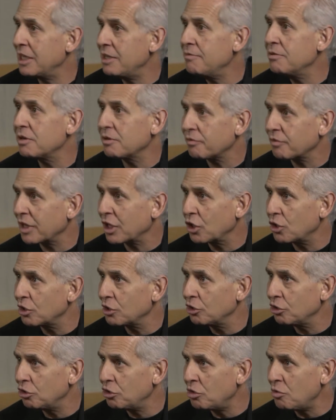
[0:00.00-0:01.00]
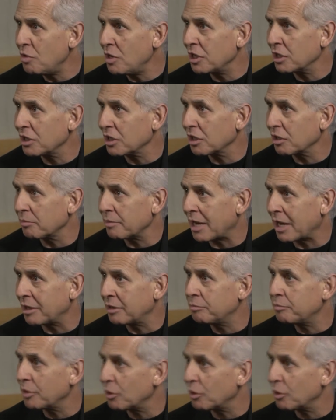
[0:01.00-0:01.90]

even if they couldn't do anything about it.